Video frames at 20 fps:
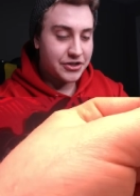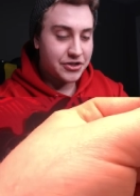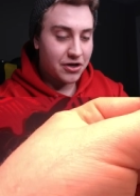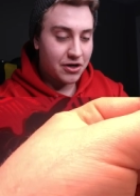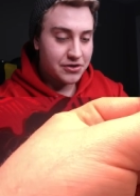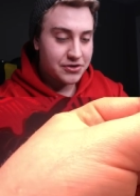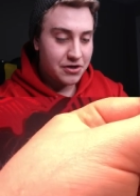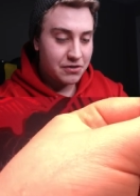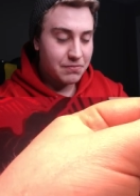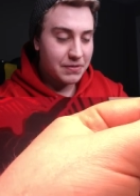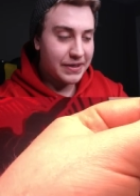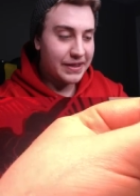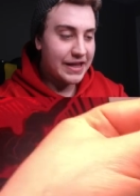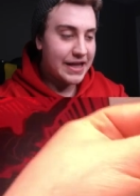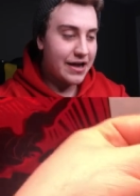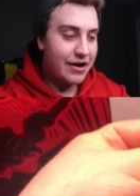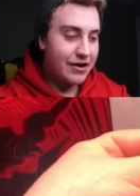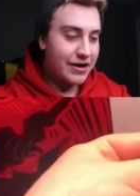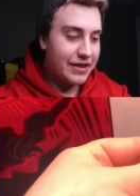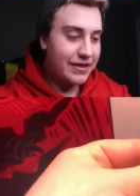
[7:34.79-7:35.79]
Charizard with
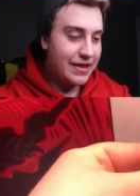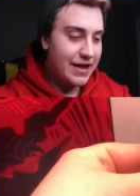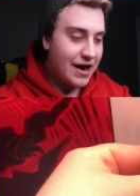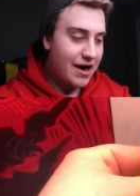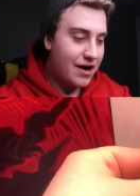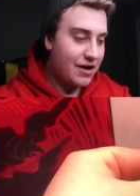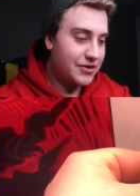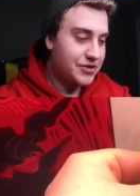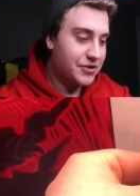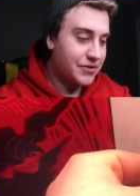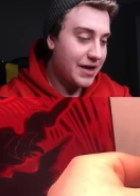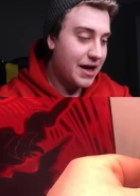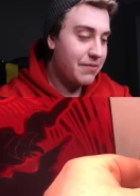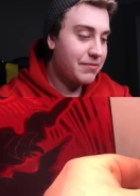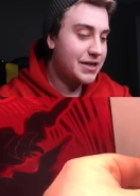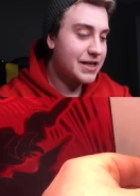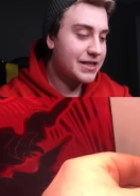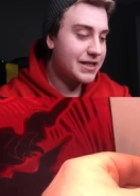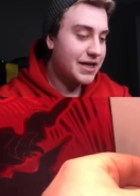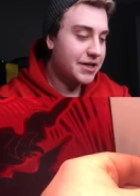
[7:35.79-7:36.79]
Leon in there. So that
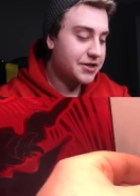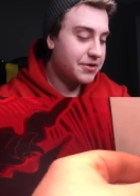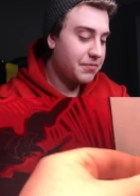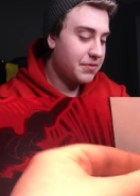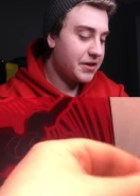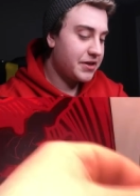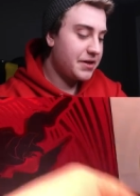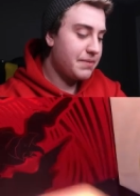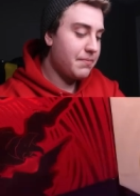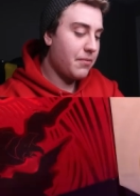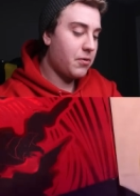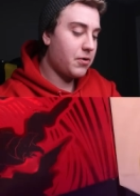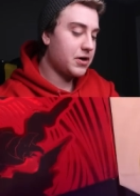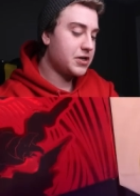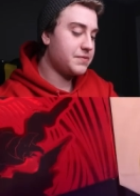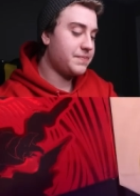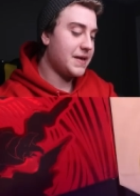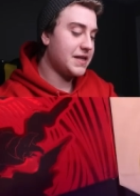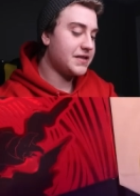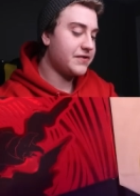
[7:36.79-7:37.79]
one is actually one of the more
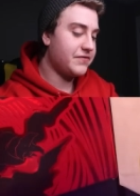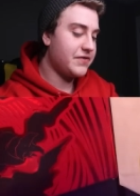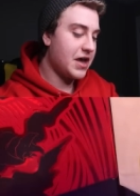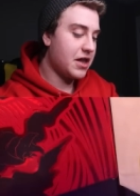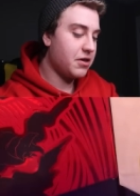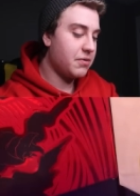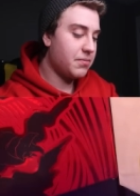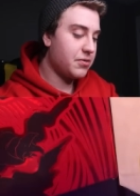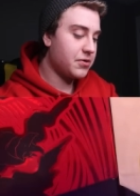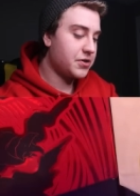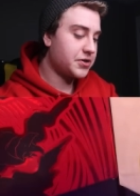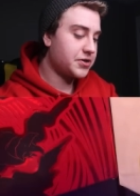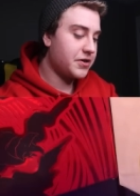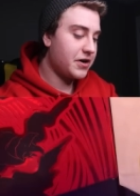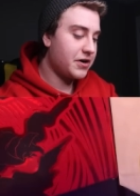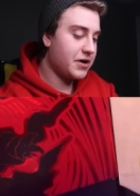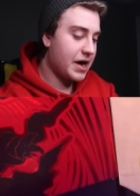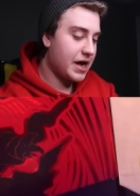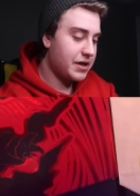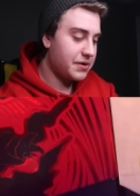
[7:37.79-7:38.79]
expensive yellow border
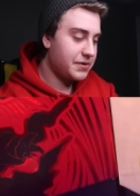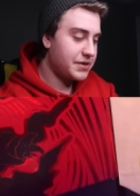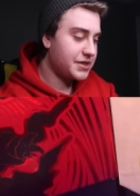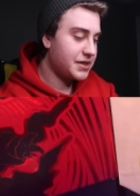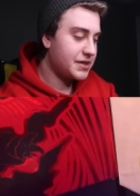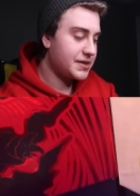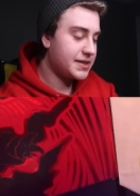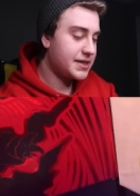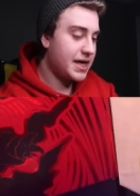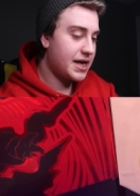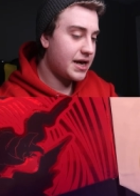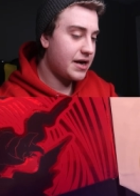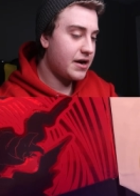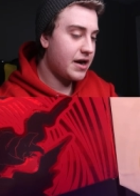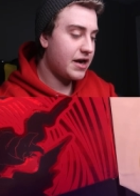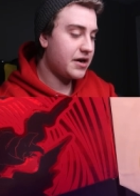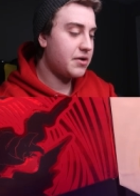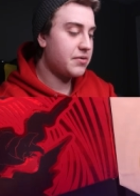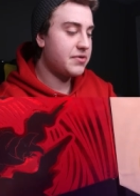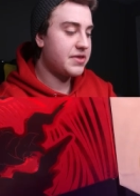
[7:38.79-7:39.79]
trainer galleries in the set. I,
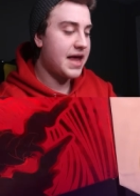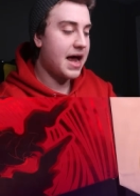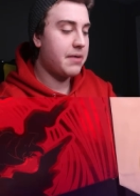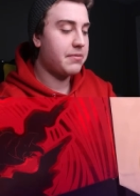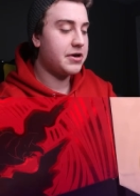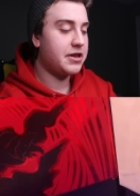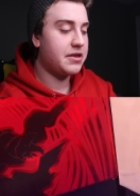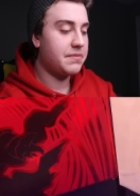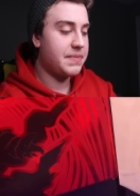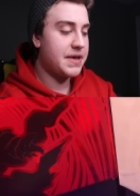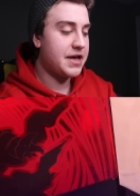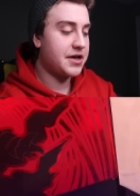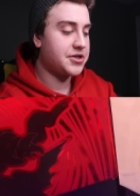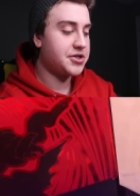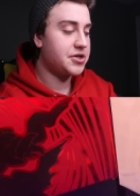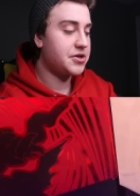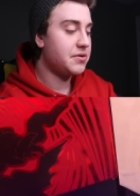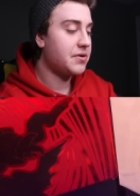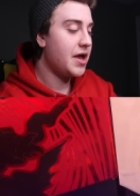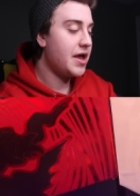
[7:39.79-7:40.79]
I know that one and the
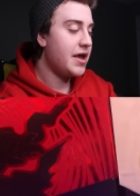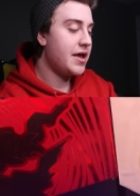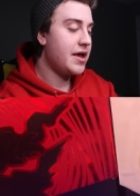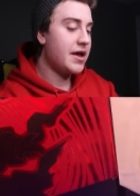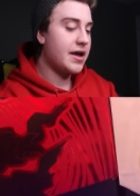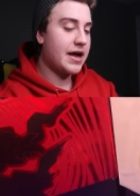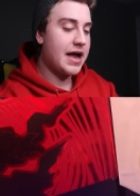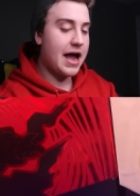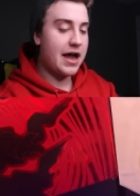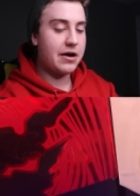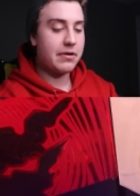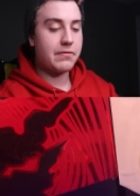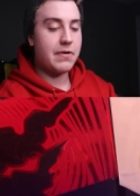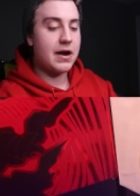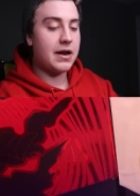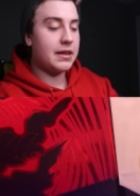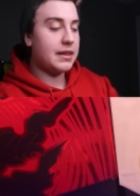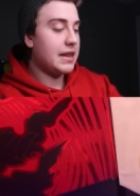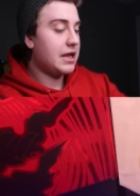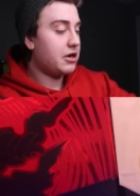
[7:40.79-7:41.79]
Pikachu kind of
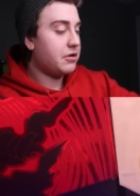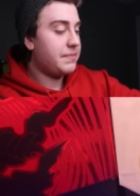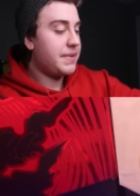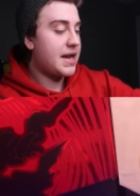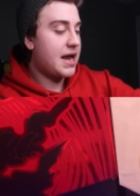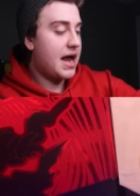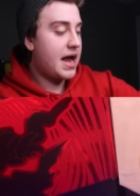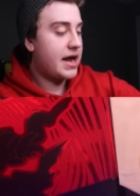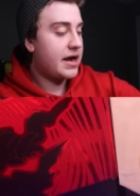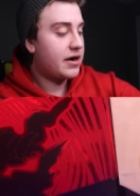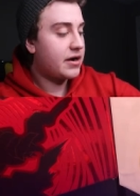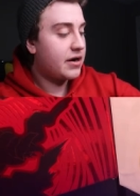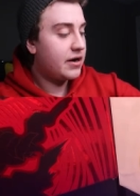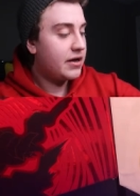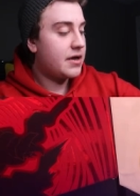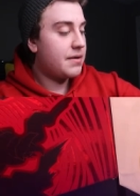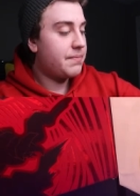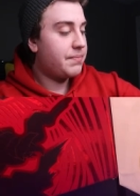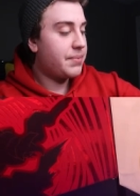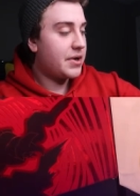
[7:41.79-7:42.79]
run a little bit higher.
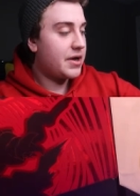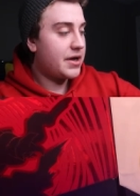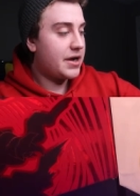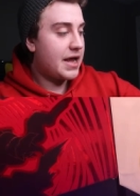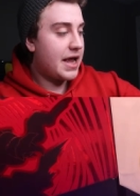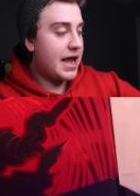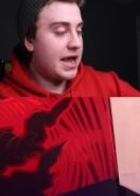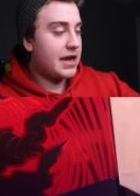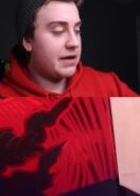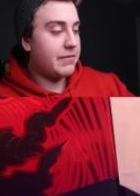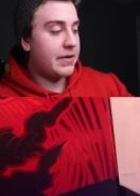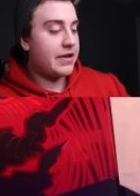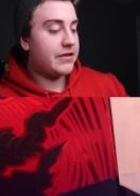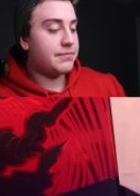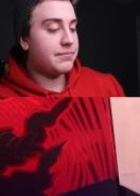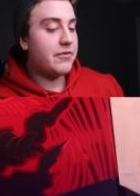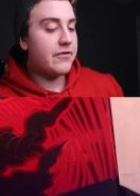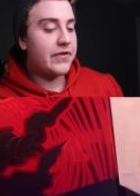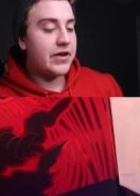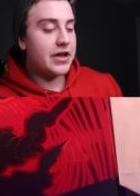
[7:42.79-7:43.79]
But
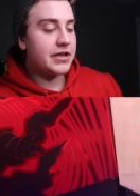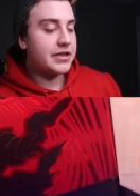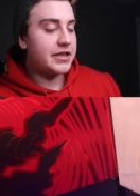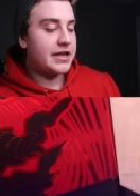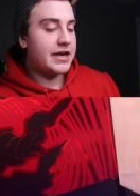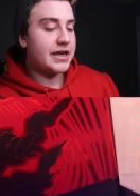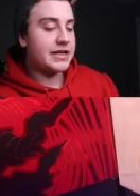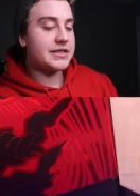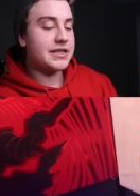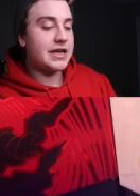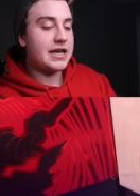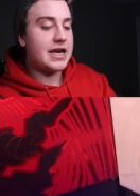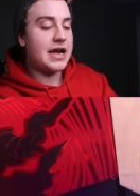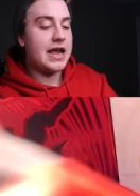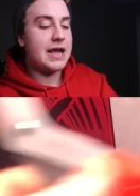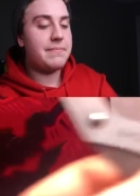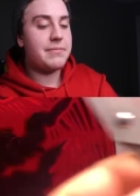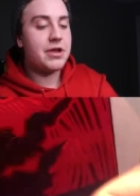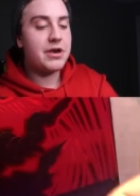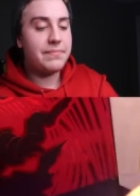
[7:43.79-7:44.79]
anyways, moving on to the next thing, and
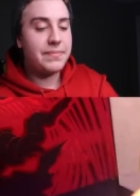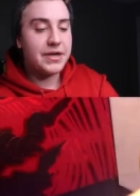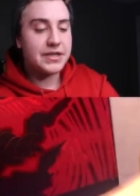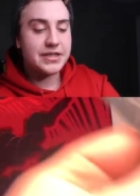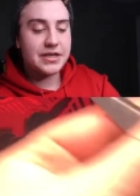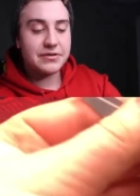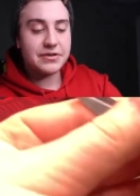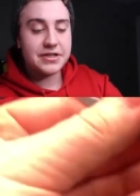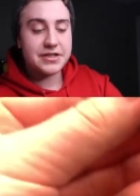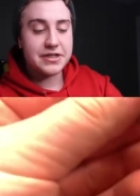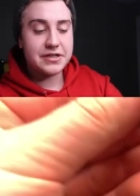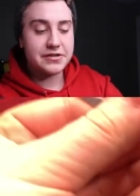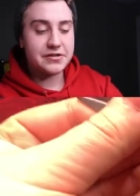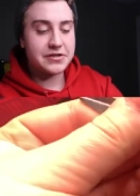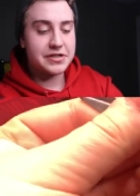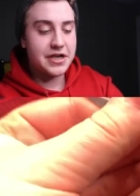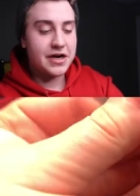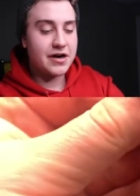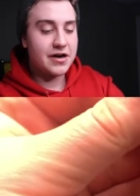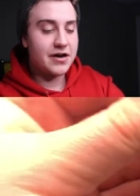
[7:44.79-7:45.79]
I am gonna bust out the
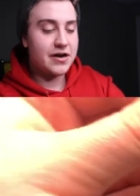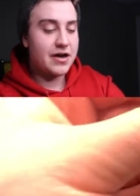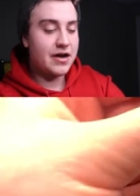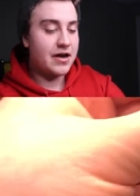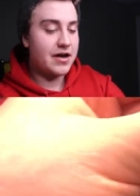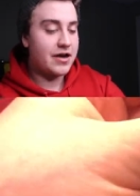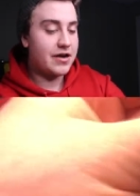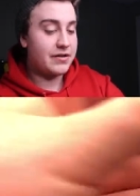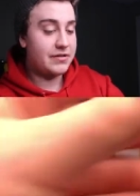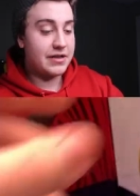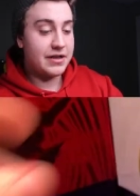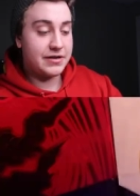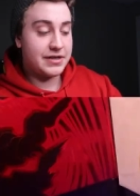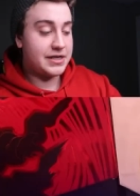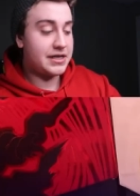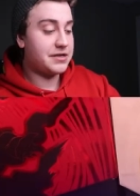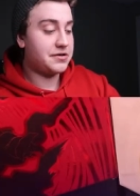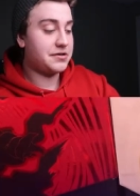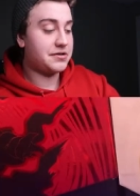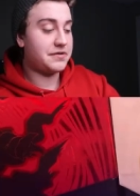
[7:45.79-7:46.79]
scissors here. Uh, the
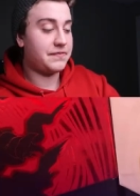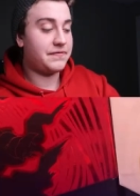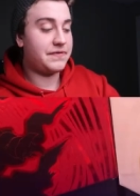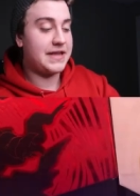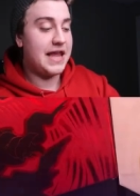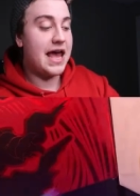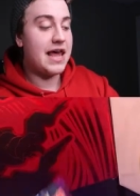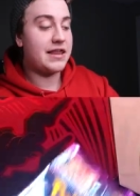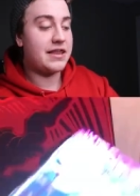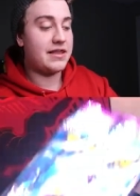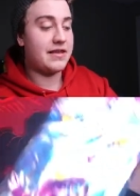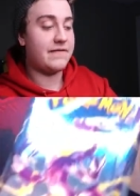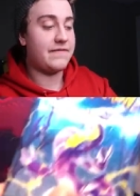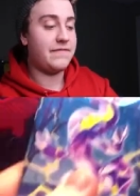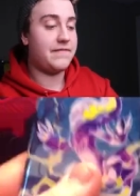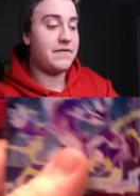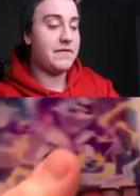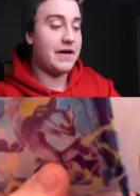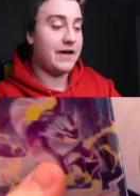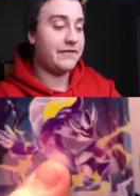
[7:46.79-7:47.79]
Scissors of Death,
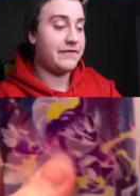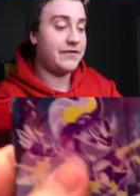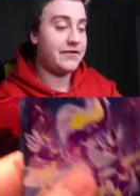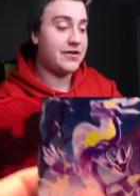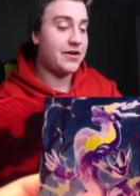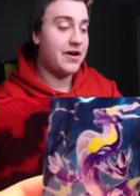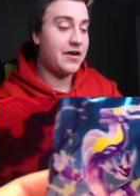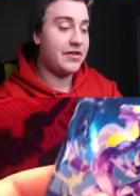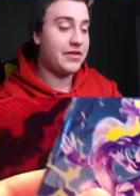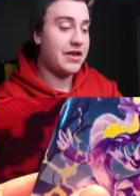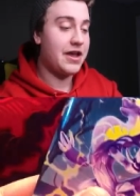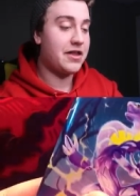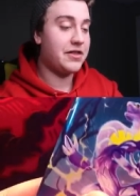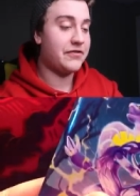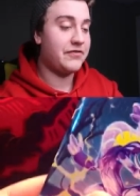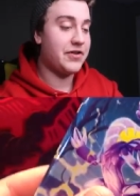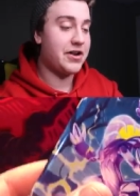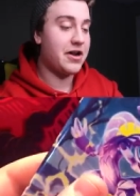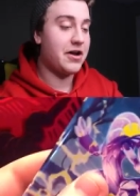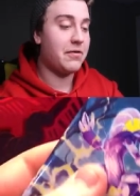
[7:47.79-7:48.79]
if you guys saw the
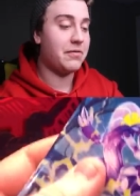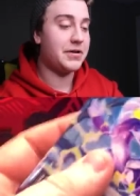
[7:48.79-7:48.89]
other video